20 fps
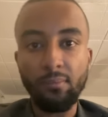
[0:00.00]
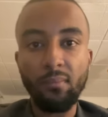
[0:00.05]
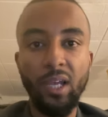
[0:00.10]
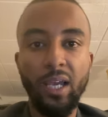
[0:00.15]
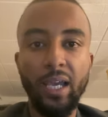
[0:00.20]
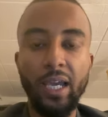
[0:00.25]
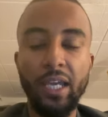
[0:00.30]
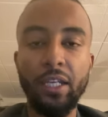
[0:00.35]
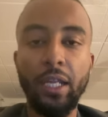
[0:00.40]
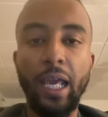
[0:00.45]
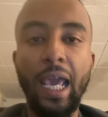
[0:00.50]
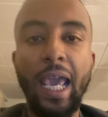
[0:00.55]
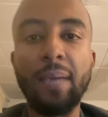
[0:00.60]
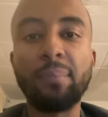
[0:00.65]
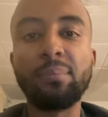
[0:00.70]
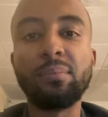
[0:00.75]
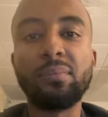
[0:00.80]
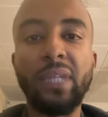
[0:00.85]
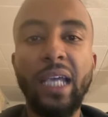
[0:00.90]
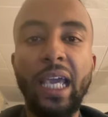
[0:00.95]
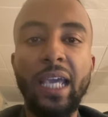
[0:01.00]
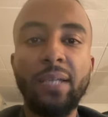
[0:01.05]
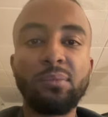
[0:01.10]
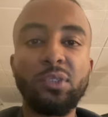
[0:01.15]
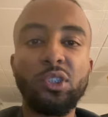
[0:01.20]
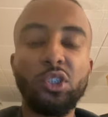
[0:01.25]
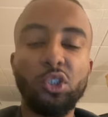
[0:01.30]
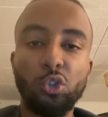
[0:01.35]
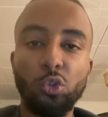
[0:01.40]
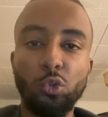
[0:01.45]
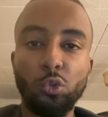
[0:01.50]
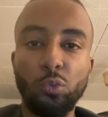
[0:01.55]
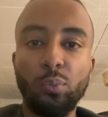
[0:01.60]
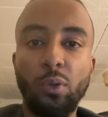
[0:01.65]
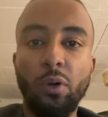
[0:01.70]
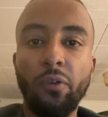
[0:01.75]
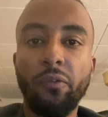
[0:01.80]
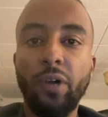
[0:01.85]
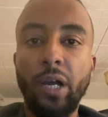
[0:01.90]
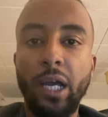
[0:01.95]
and aims to
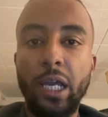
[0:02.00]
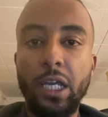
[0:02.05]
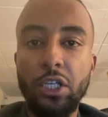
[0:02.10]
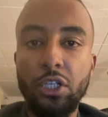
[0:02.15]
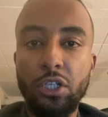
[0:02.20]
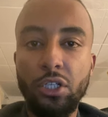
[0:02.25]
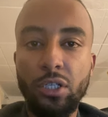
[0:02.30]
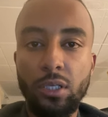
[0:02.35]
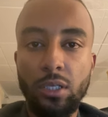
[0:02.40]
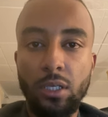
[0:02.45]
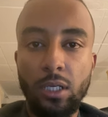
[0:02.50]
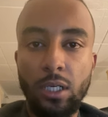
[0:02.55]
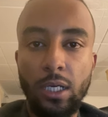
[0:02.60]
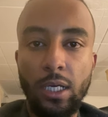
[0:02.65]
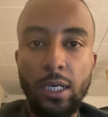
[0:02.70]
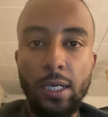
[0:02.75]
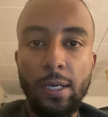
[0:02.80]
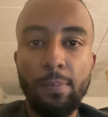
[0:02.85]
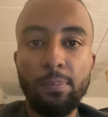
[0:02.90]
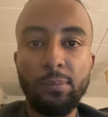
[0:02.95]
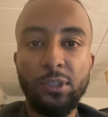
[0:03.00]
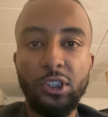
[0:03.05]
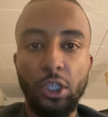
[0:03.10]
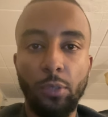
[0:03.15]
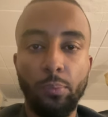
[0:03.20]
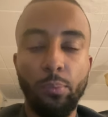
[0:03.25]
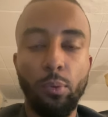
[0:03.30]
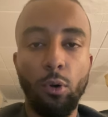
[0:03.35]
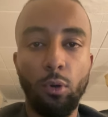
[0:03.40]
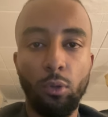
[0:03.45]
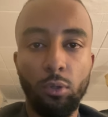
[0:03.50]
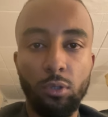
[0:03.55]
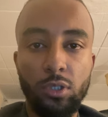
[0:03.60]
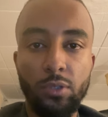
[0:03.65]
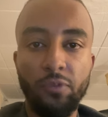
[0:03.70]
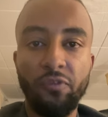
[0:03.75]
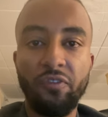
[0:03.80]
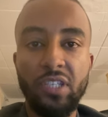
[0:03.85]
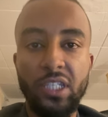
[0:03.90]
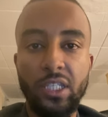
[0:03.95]
provide support,
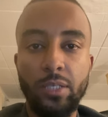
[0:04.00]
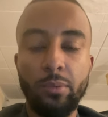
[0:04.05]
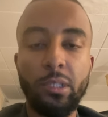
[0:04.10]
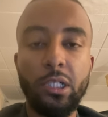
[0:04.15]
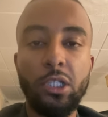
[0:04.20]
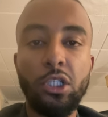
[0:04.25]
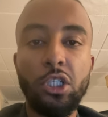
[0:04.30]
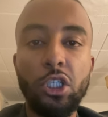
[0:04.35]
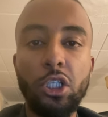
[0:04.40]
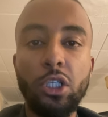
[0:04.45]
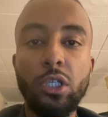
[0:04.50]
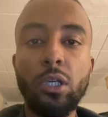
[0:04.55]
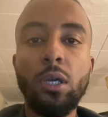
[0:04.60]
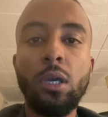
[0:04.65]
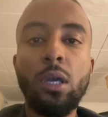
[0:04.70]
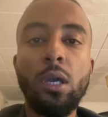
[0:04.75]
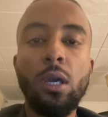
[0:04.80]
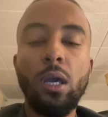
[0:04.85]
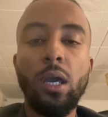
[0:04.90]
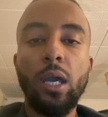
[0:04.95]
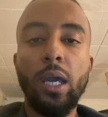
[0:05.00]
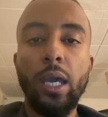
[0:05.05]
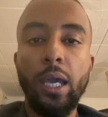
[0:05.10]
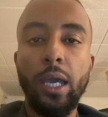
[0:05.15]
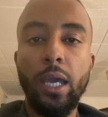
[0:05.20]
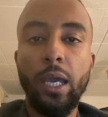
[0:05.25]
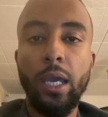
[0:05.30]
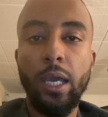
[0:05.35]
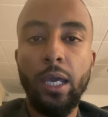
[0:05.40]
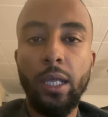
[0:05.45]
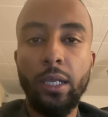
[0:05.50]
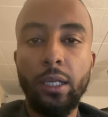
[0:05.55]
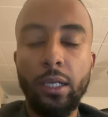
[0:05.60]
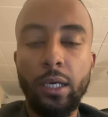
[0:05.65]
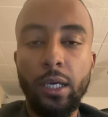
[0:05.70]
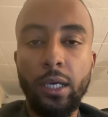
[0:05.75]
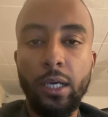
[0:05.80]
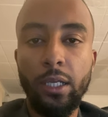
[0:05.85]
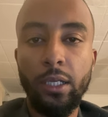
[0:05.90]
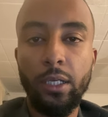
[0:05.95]
visibility,
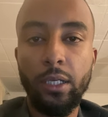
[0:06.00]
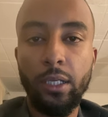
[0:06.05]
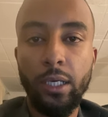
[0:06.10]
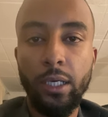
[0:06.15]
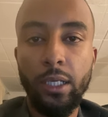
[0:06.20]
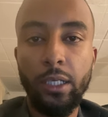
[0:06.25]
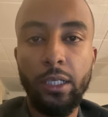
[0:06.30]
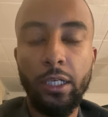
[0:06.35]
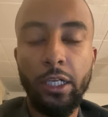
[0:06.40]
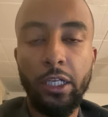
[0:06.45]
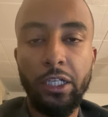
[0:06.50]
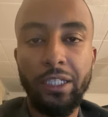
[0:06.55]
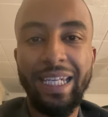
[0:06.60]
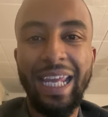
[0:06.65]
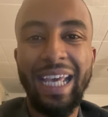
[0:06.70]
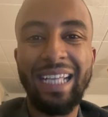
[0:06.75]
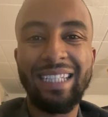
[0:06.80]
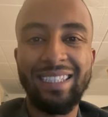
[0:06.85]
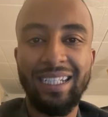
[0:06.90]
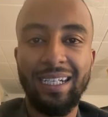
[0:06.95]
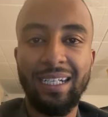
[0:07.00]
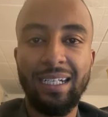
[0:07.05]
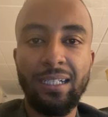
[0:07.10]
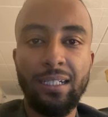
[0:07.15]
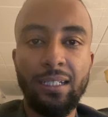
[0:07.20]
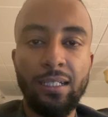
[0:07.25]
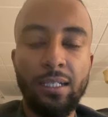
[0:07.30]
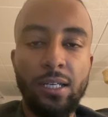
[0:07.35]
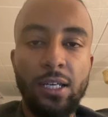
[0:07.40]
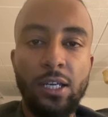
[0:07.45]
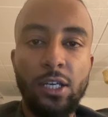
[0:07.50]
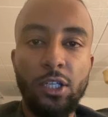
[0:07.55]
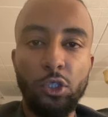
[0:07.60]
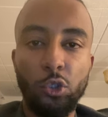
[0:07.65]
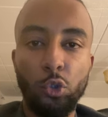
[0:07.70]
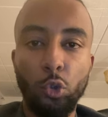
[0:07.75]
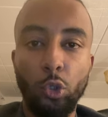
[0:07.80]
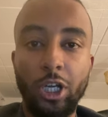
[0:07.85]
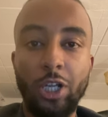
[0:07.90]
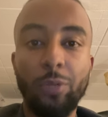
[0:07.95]
and data
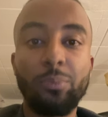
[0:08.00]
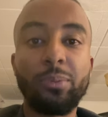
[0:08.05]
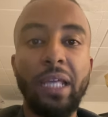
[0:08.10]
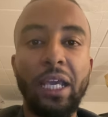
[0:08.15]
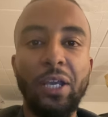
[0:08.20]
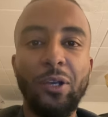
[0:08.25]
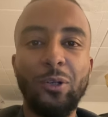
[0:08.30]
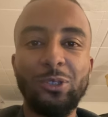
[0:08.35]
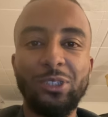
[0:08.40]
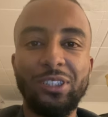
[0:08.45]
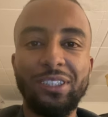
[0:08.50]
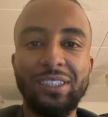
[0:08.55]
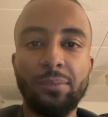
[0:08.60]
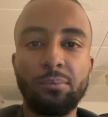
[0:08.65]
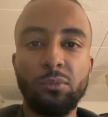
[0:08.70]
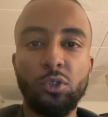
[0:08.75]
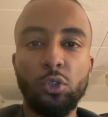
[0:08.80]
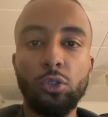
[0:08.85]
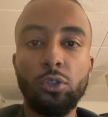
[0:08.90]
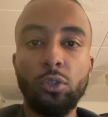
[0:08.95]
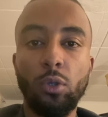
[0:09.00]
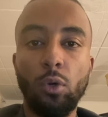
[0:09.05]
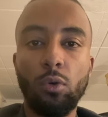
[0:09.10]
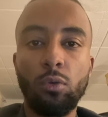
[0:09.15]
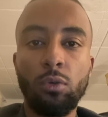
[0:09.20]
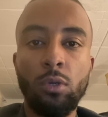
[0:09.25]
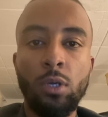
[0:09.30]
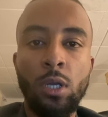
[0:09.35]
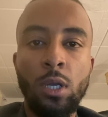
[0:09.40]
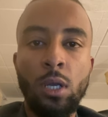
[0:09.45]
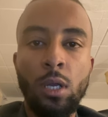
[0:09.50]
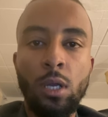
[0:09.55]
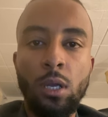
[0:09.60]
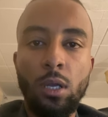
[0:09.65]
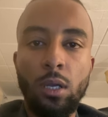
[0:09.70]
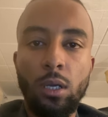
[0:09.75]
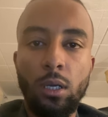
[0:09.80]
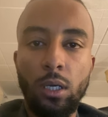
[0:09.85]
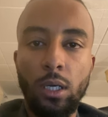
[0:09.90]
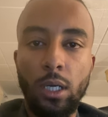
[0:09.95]
to help the ecosystem to grow.
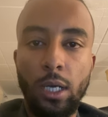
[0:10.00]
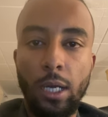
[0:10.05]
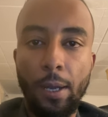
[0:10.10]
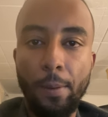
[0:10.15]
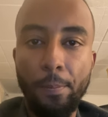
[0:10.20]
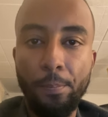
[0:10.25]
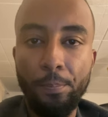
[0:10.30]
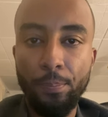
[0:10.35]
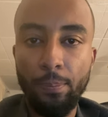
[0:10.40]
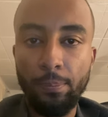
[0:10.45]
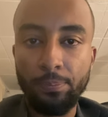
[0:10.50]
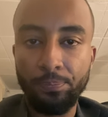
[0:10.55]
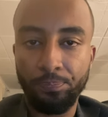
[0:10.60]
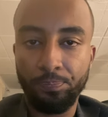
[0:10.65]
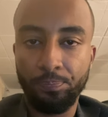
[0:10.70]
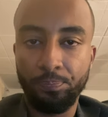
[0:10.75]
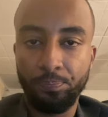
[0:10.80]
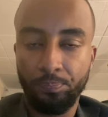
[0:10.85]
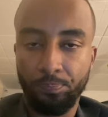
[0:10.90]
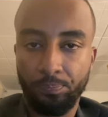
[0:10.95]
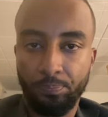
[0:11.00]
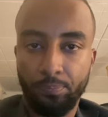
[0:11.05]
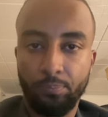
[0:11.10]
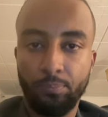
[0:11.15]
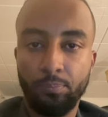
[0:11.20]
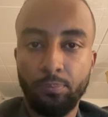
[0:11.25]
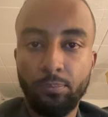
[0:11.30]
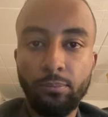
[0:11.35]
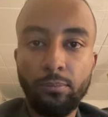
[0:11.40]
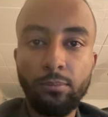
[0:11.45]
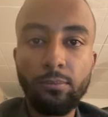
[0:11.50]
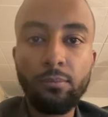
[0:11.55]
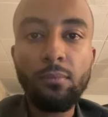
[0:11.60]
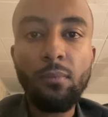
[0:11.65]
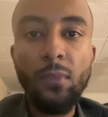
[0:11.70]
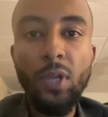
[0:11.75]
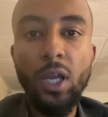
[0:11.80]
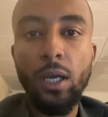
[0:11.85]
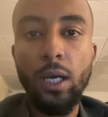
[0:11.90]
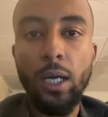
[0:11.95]
We are in
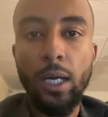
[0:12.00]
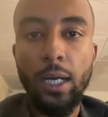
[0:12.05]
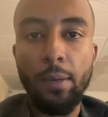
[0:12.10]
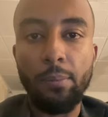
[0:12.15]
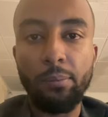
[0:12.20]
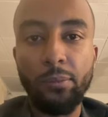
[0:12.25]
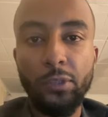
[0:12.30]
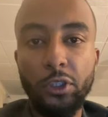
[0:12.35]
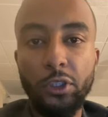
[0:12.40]
that